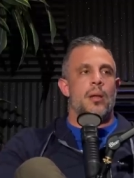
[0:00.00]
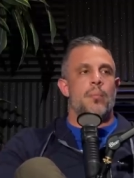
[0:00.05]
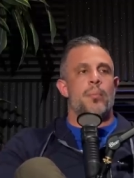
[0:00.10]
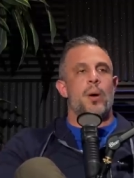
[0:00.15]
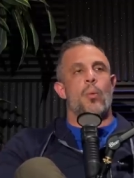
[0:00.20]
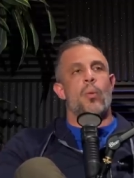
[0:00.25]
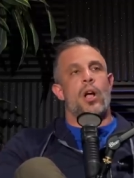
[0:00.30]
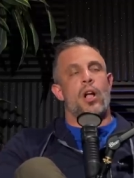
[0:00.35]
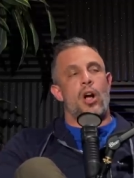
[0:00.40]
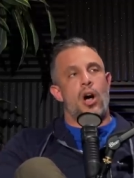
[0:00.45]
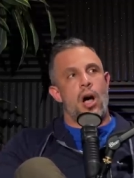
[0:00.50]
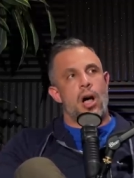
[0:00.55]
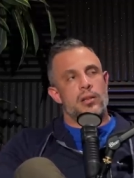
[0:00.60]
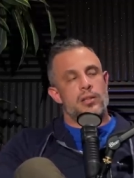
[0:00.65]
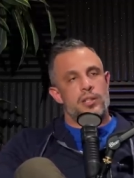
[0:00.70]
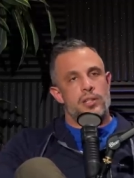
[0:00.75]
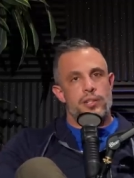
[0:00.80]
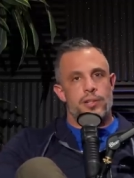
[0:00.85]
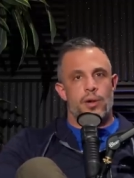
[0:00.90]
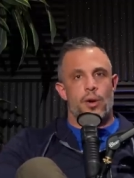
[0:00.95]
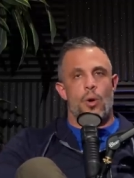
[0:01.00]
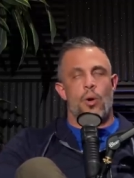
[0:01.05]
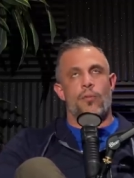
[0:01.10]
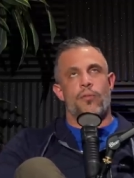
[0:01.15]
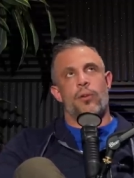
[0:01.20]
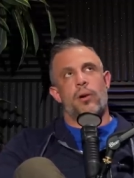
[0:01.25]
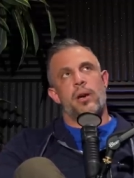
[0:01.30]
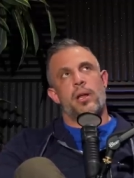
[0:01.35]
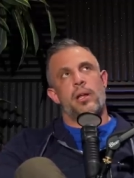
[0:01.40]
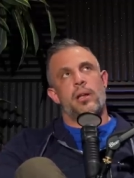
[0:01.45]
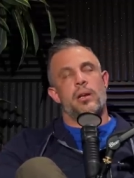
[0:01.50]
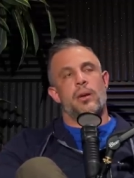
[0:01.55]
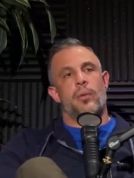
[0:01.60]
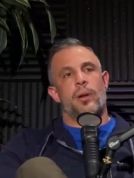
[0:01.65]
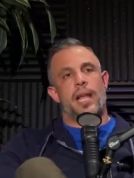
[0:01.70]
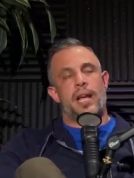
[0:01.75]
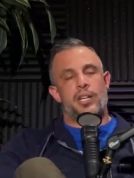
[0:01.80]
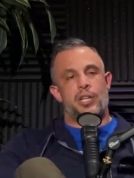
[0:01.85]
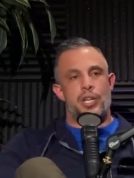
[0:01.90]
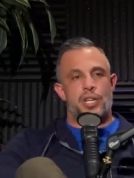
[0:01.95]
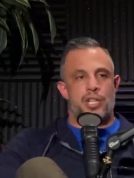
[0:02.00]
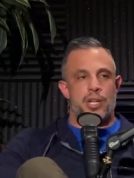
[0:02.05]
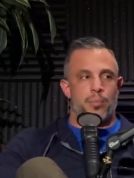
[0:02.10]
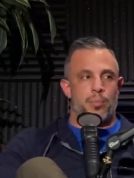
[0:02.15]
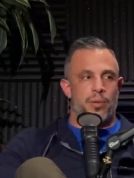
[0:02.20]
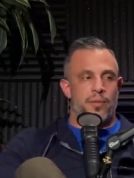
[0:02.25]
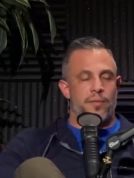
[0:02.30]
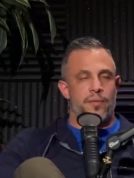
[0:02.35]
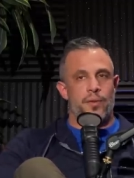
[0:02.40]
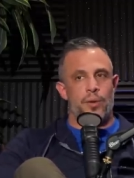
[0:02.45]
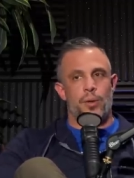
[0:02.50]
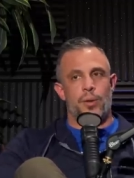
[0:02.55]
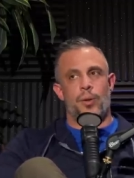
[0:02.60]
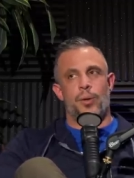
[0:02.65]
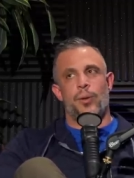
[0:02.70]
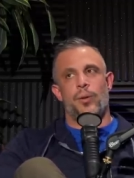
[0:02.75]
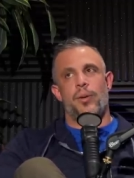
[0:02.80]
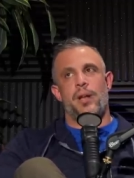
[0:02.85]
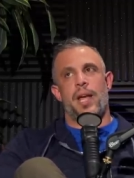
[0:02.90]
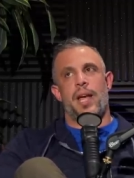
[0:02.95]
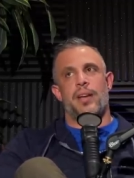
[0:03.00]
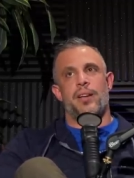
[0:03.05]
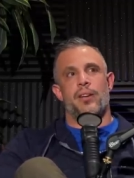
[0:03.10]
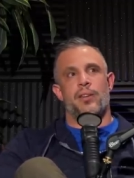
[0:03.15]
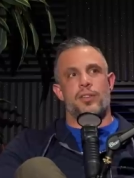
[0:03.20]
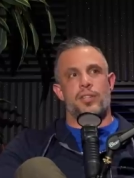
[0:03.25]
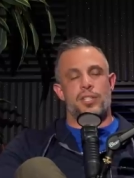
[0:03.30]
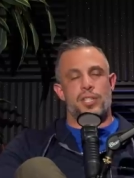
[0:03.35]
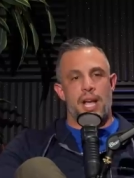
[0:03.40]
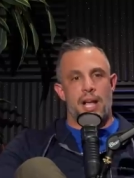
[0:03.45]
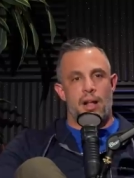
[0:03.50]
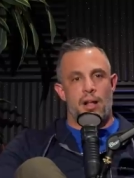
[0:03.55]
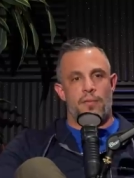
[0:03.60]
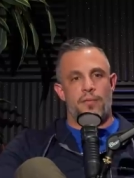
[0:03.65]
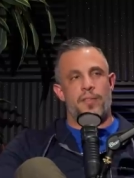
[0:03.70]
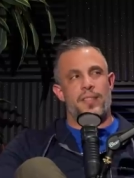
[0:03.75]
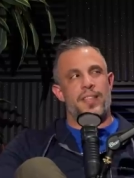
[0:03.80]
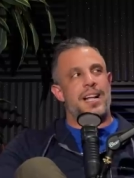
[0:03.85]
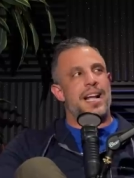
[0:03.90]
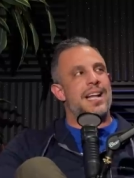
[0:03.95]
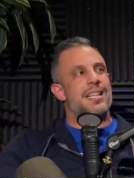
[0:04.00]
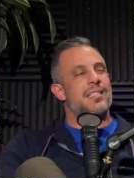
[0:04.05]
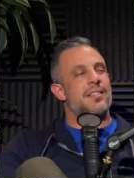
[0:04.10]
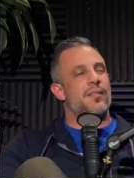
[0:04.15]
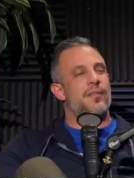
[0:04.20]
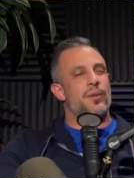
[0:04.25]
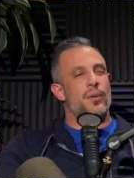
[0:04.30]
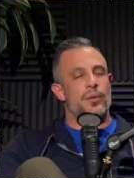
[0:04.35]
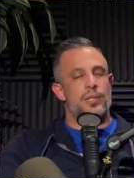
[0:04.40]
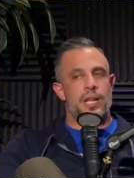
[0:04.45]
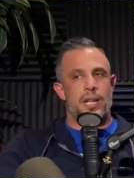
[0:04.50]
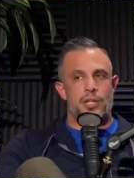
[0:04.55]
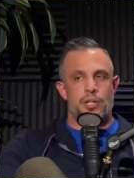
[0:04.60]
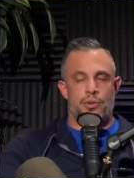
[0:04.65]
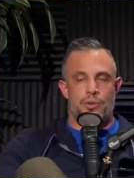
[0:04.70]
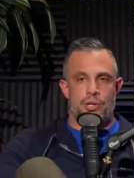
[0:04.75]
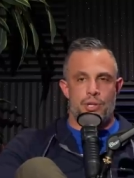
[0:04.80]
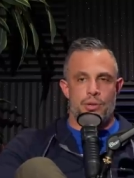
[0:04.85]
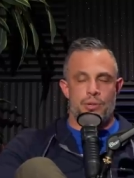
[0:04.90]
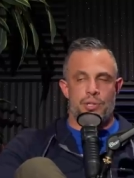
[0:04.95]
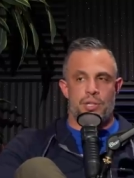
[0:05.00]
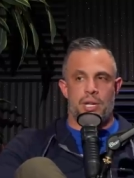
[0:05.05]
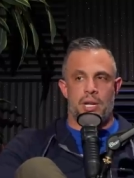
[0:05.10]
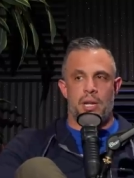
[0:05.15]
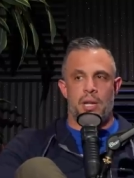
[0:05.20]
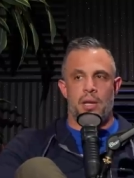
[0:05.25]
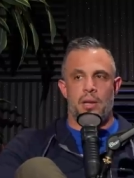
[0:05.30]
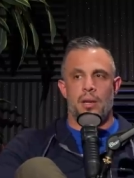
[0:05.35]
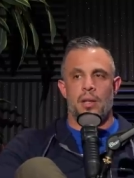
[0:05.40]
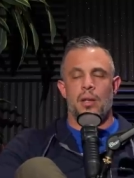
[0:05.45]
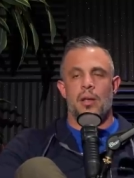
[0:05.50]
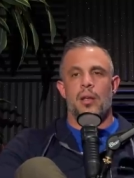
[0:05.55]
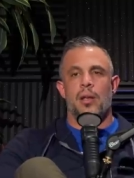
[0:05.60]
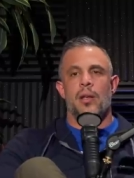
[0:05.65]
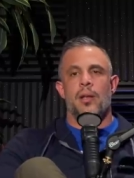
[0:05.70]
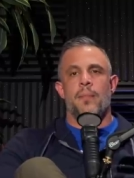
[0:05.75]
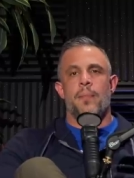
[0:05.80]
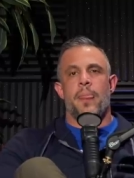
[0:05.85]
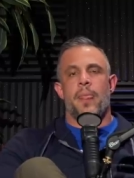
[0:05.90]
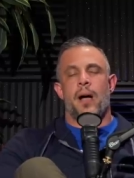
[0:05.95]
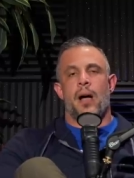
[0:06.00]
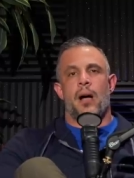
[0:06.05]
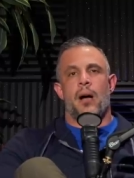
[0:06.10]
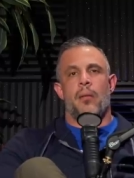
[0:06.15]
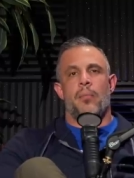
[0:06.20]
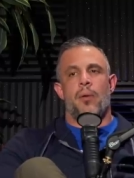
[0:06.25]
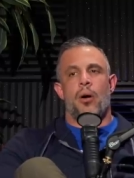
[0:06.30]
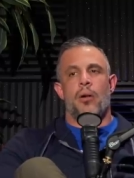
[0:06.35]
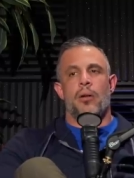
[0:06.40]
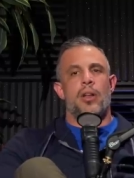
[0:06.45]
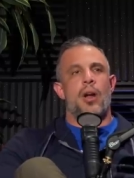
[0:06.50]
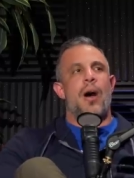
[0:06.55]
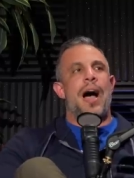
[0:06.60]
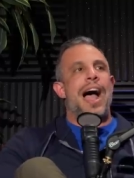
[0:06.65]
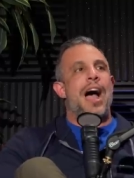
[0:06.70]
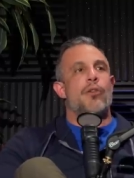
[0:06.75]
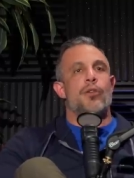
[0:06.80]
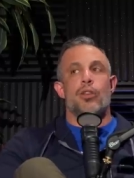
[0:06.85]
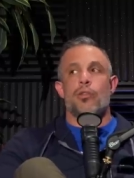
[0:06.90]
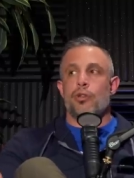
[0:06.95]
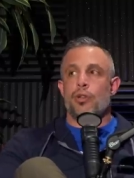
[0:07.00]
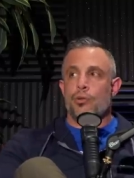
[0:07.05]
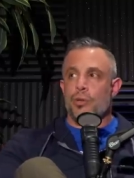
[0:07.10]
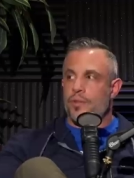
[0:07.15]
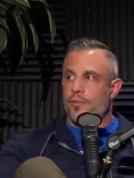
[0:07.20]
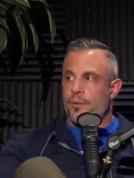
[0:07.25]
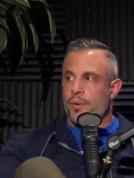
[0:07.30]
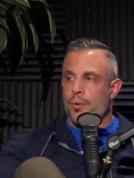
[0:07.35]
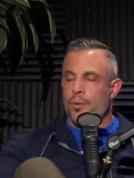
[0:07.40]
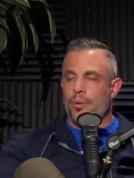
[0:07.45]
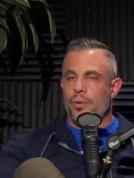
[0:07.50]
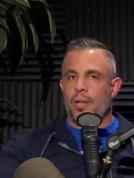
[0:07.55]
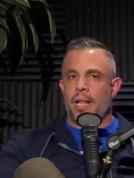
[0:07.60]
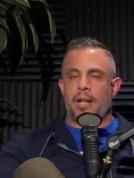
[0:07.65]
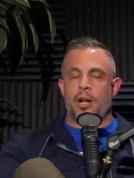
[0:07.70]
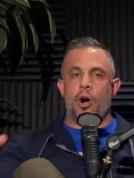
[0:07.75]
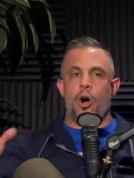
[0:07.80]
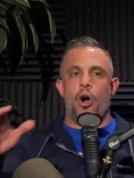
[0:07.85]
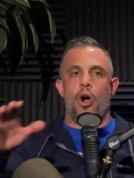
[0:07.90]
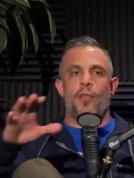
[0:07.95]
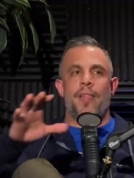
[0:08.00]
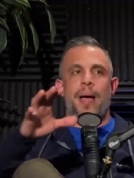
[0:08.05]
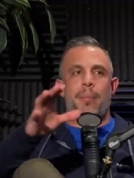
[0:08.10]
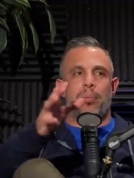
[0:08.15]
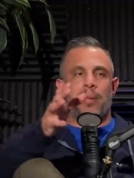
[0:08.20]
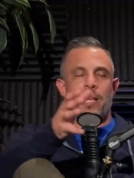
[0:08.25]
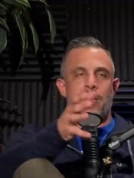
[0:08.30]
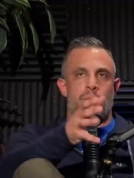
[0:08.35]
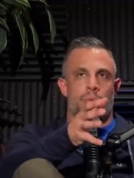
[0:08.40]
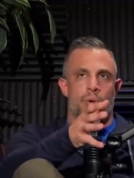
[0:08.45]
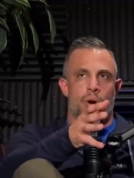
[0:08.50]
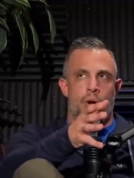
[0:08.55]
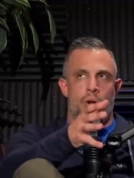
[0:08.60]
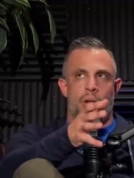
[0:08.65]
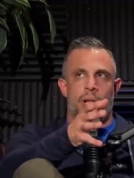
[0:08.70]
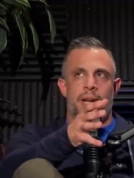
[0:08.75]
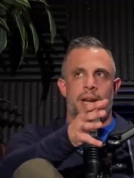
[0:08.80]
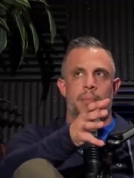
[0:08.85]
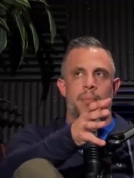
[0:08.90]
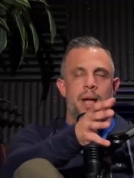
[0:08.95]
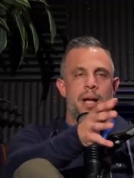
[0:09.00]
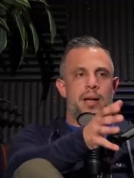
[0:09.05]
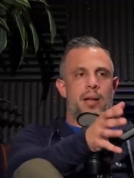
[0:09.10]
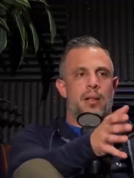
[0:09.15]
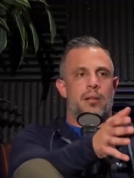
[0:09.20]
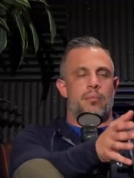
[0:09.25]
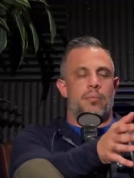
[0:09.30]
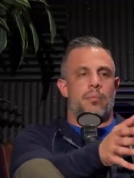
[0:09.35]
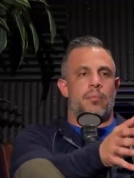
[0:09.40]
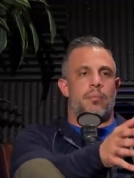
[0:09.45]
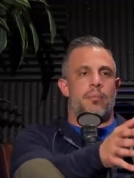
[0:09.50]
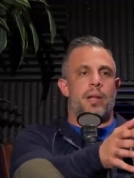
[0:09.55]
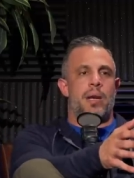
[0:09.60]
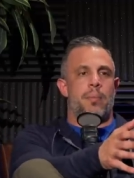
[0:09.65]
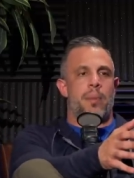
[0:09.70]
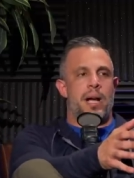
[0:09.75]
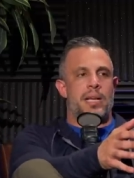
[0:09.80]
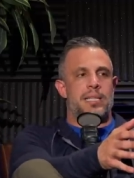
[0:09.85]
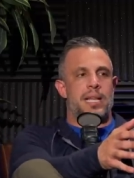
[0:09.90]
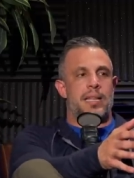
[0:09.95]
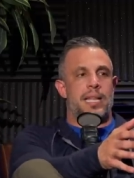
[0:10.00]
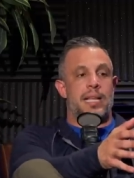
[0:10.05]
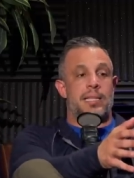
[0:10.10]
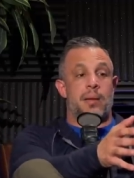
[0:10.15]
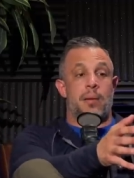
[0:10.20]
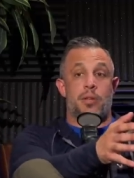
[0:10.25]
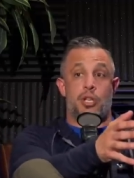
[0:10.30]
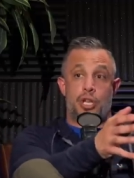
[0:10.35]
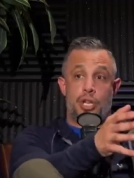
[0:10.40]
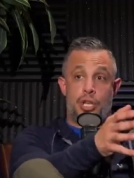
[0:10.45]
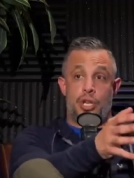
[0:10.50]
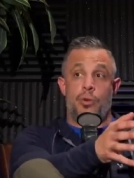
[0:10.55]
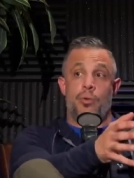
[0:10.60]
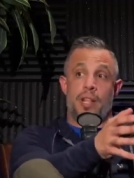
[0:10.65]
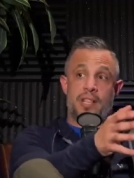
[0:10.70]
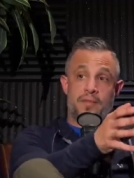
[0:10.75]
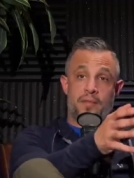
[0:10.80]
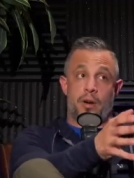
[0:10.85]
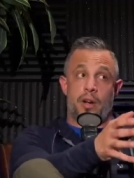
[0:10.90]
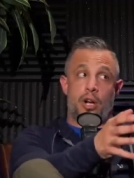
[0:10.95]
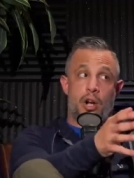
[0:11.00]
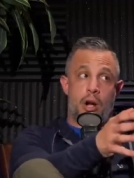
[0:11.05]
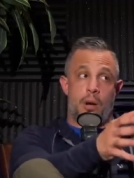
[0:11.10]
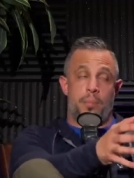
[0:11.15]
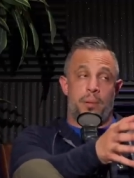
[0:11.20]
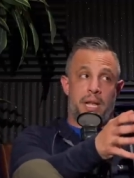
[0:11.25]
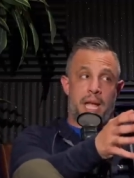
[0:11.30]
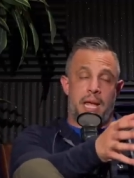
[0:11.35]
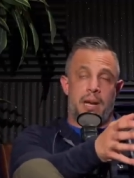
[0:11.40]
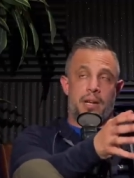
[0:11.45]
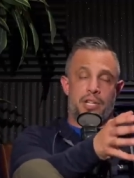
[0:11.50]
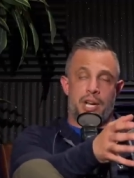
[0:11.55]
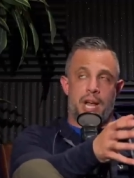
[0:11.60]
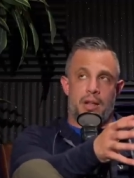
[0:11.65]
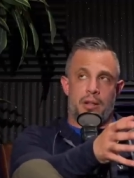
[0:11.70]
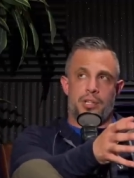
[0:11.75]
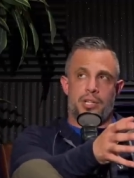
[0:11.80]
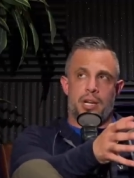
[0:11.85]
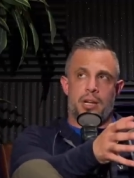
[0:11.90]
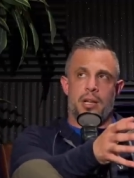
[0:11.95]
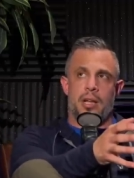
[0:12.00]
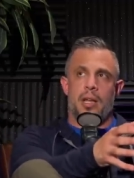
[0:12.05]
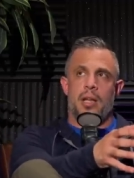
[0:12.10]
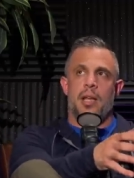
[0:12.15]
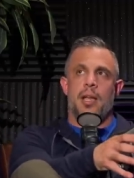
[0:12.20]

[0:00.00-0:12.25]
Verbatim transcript: but what causes you to overeat, your relationship with food and yourself and the kinds of foods that you choose to eat, um, you know, how you use food, like all that plays a role. And I'm not going to minimize that. That's how huge, it's very complicated and challenging.